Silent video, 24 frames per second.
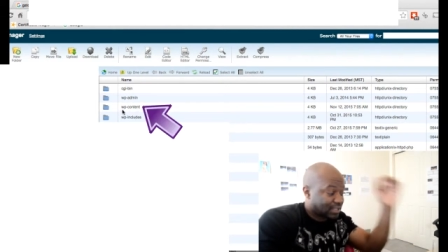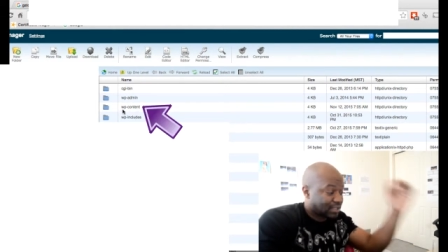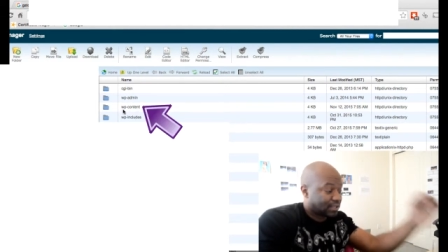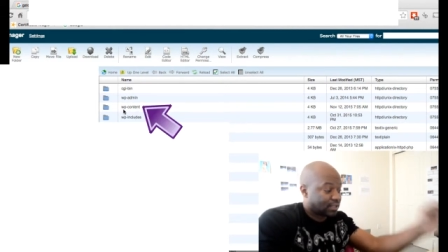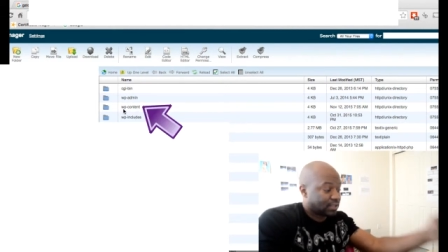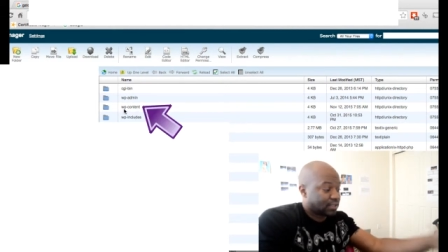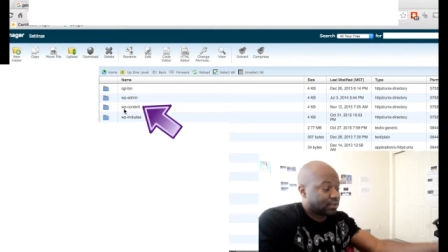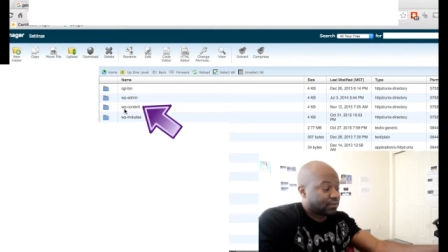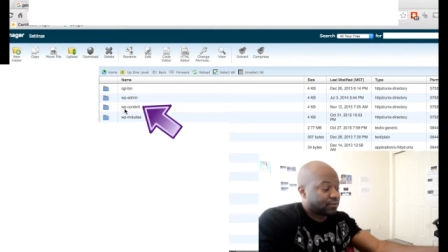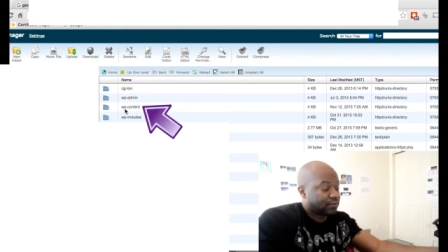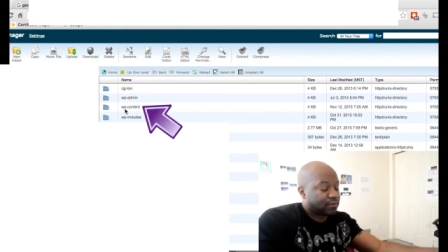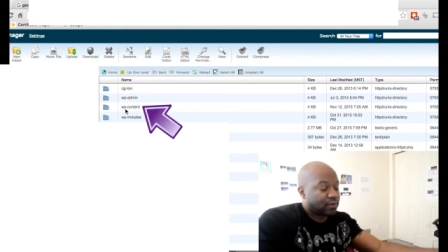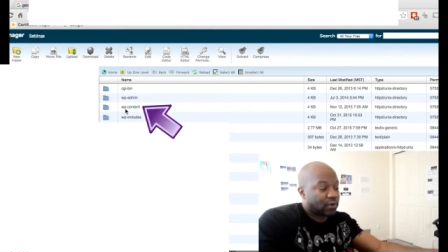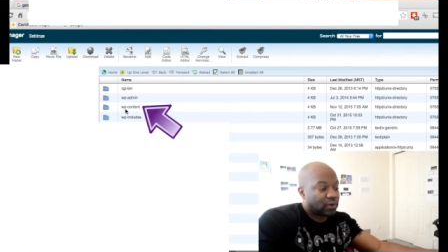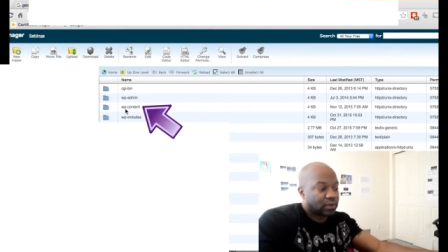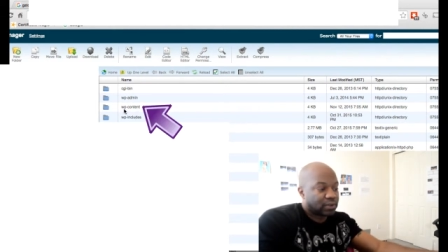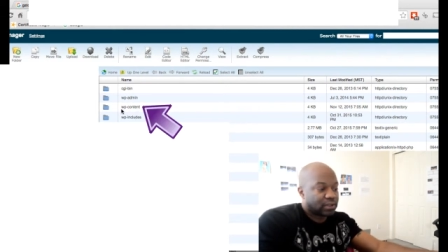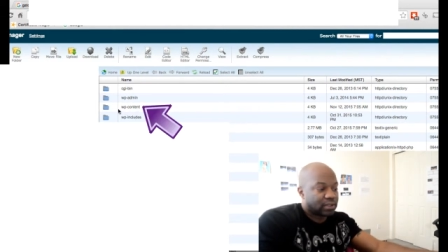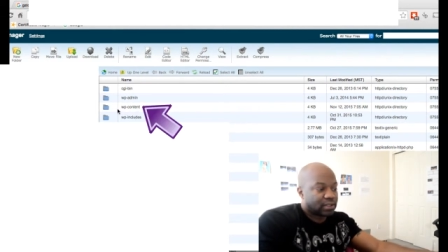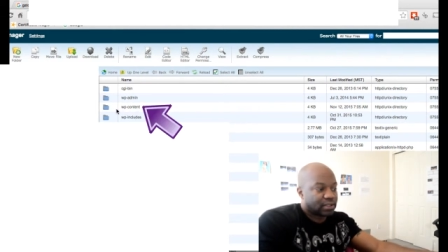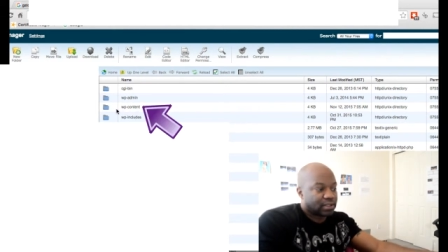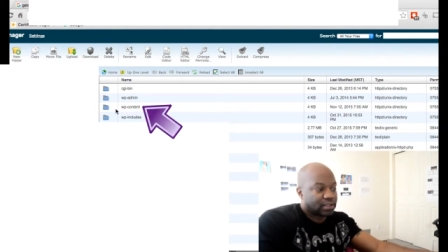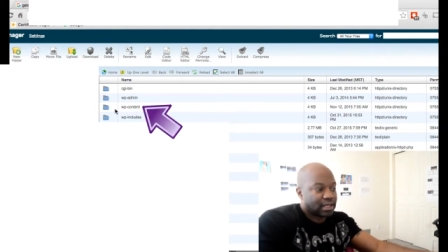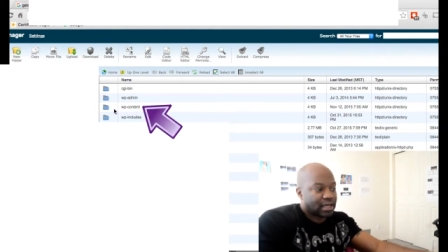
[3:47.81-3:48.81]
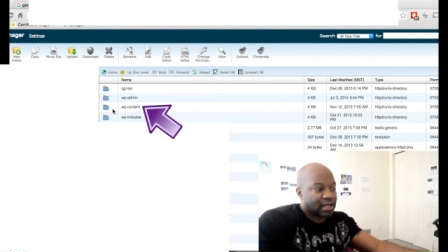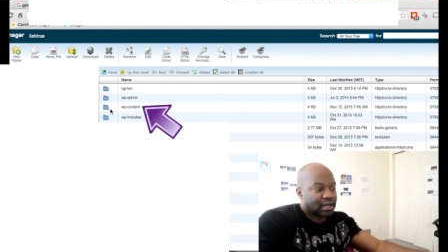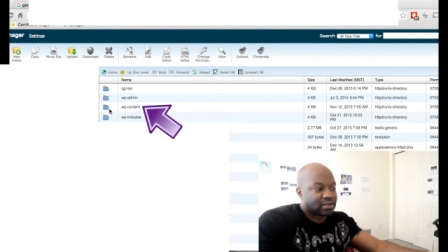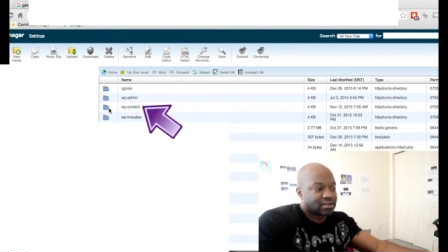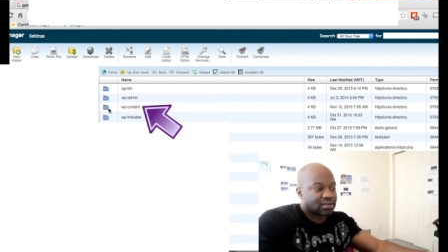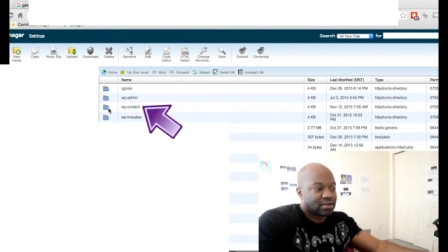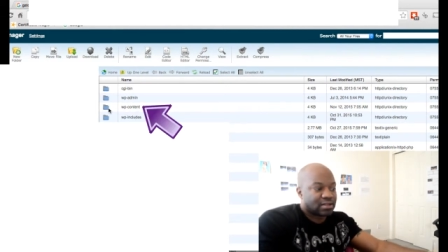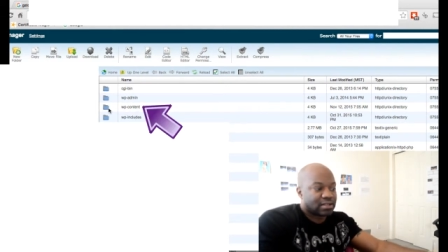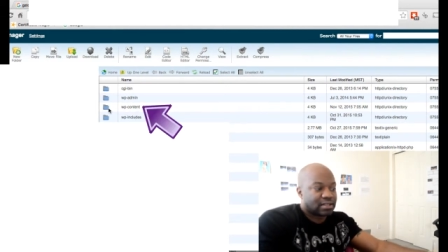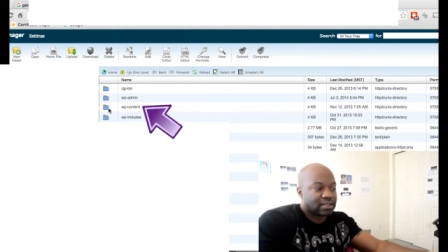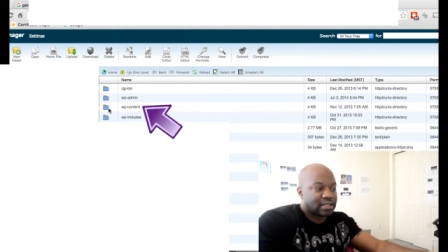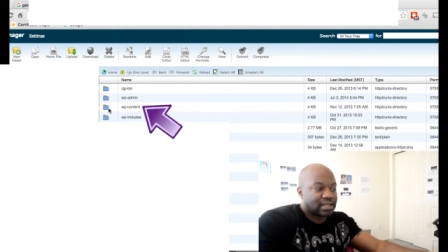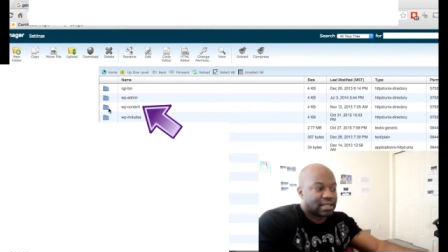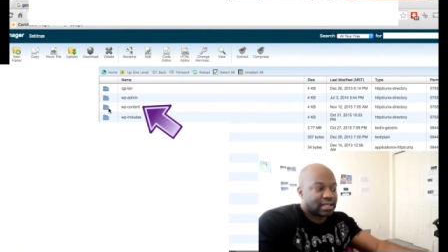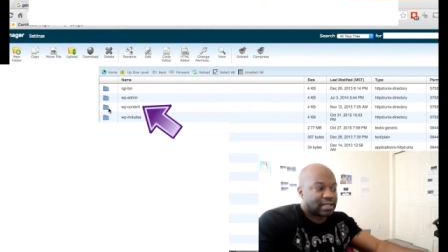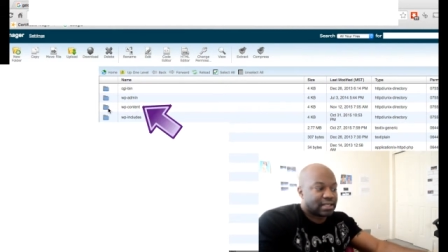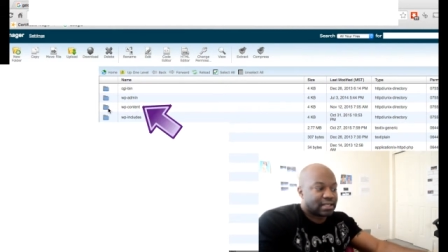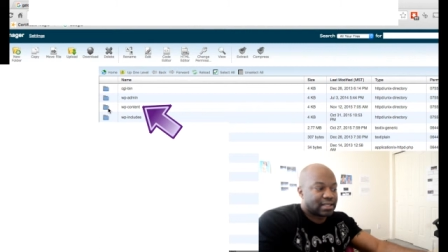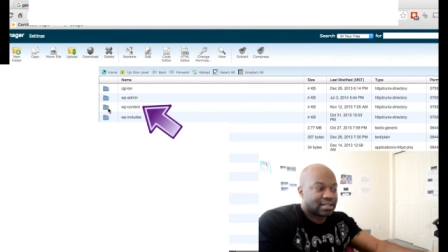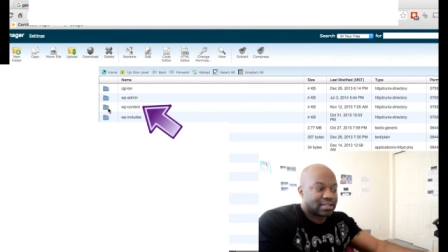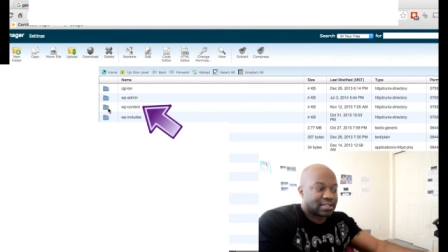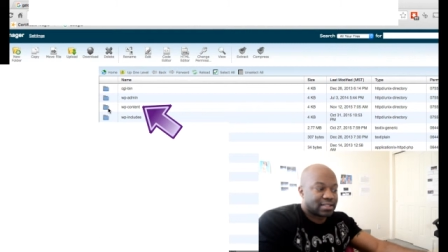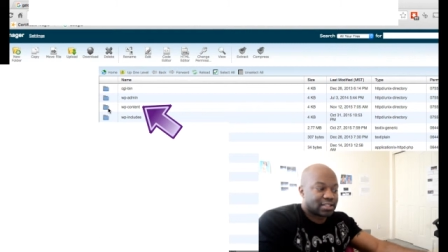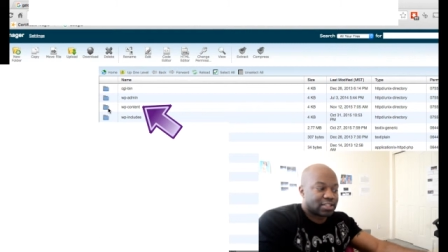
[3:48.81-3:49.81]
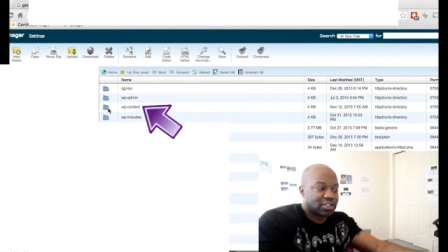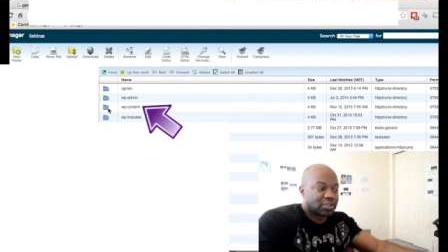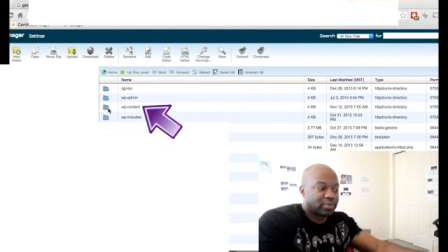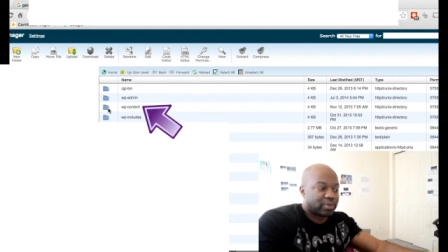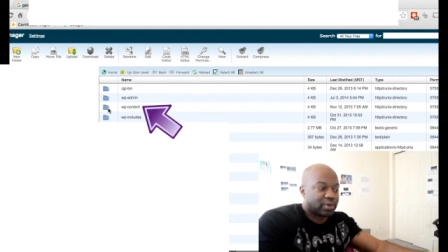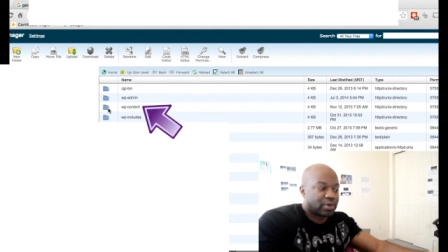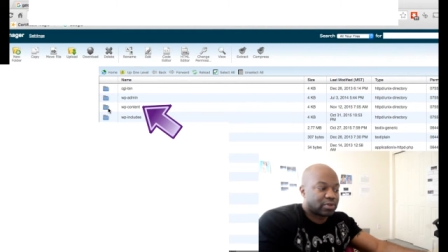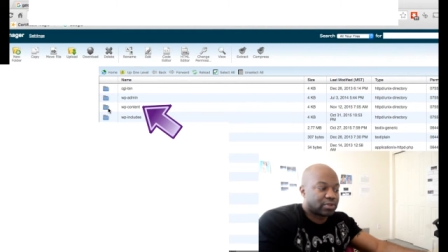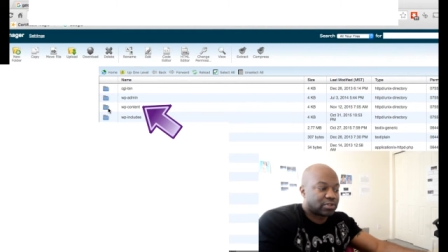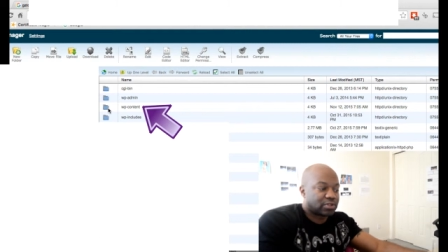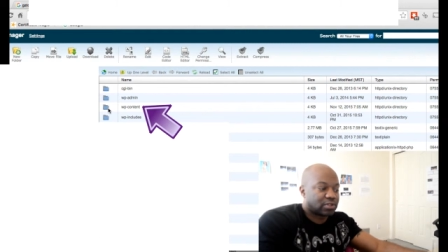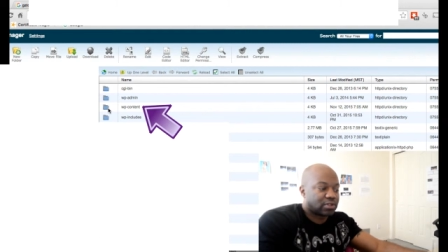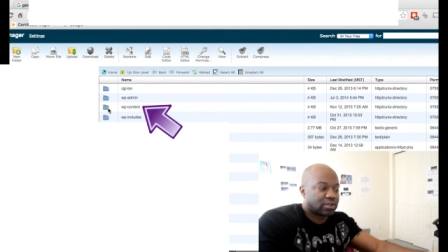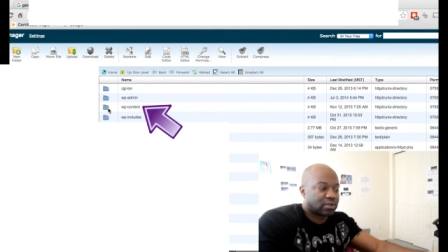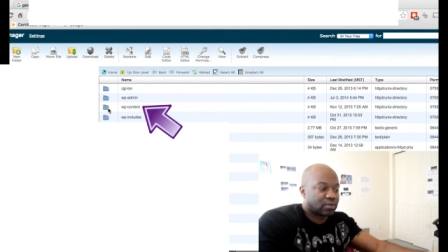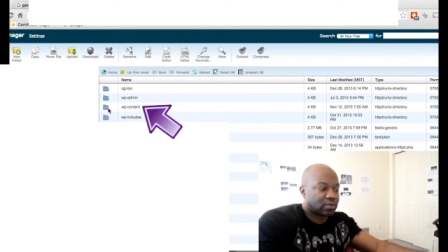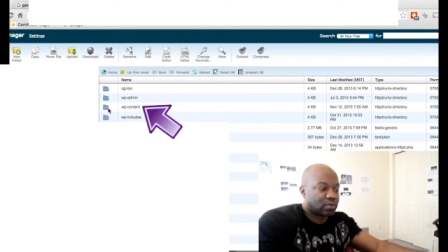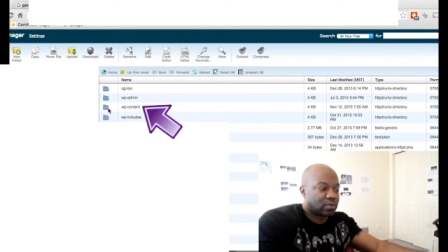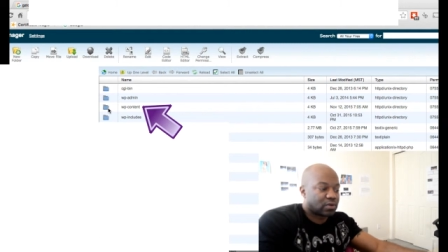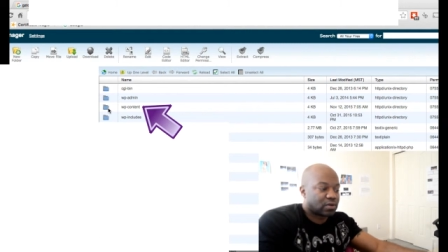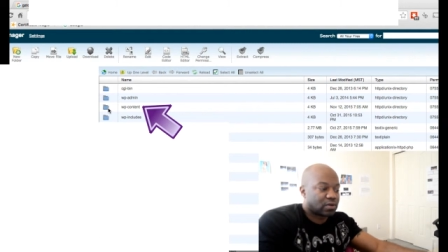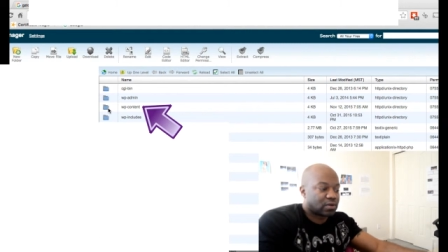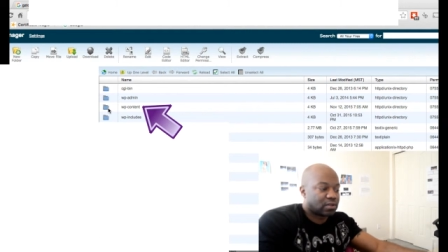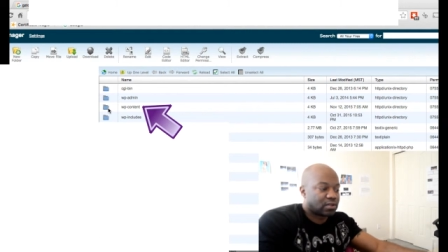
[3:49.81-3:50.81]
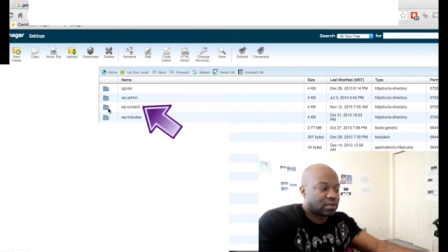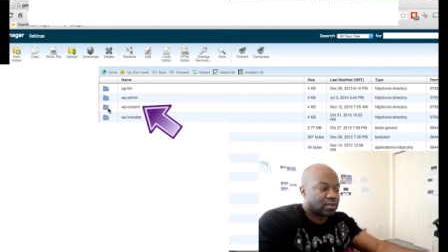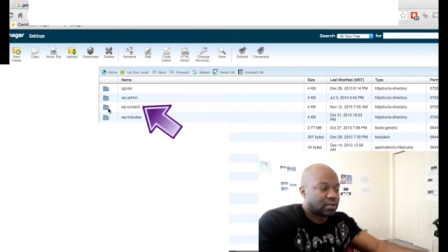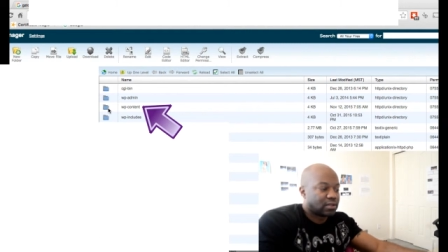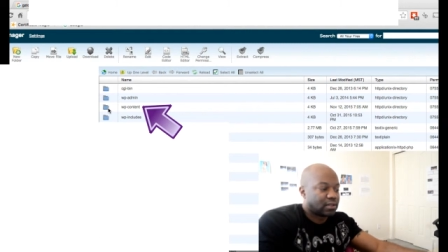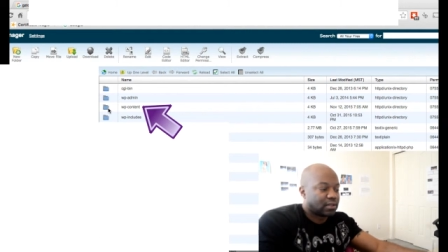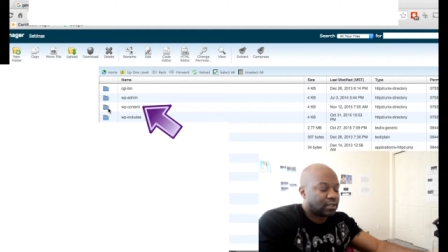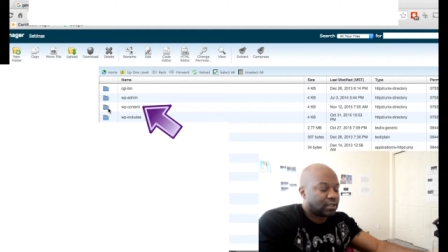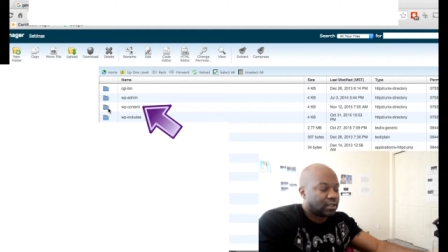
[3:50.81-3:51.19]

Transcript: the folder that has all the data that's exposed to the world,